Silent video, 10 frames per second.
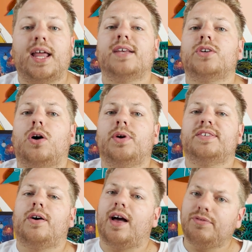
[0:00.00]
As always,
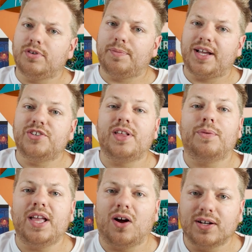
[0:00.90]
I'll have to remind you that
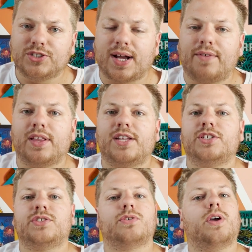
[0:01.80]
we are travel
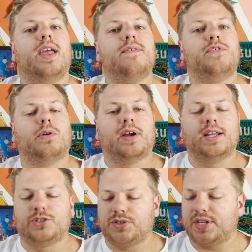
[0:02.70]
agents, so if you're
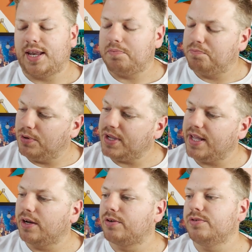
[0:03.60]
interested in
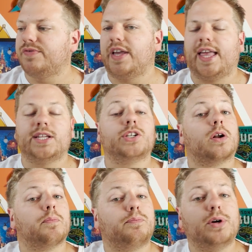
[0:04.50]
booking a cruise vacation
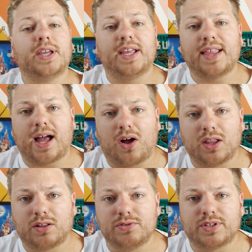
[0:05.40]
or booking that
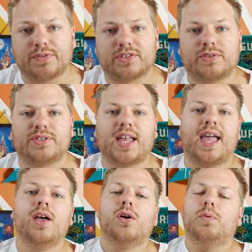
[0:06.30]
all-inclusive resort
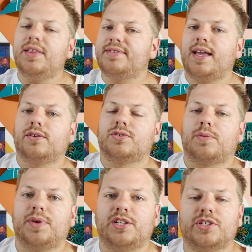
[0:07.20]
stay with Sandals or
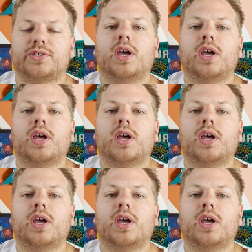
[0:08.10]
beaches,